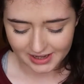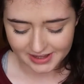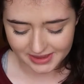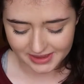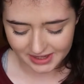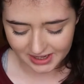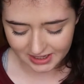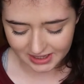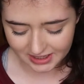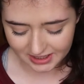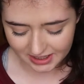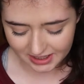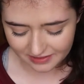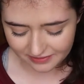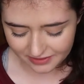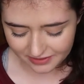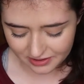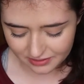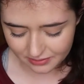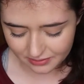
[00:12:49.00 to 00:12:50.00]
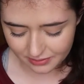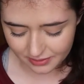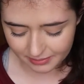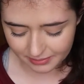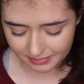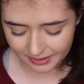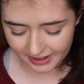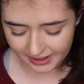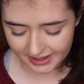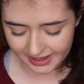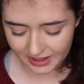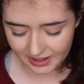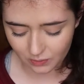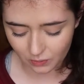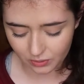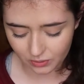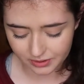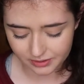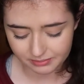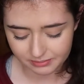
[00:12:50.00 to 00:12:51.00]
think if you were
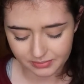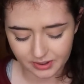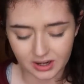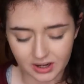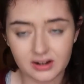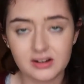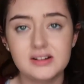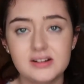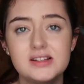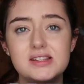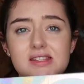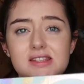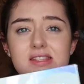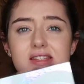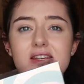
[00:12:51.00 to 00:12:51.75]
buying one box